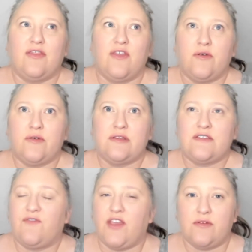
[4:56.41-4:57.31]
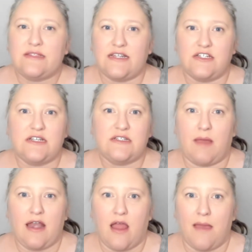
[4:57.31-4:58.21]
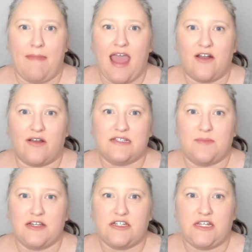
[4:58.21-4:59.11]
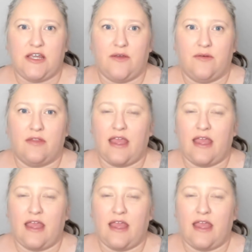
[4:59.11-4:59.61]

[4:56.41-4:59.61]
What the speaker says: those few stitches might not matter as much to you.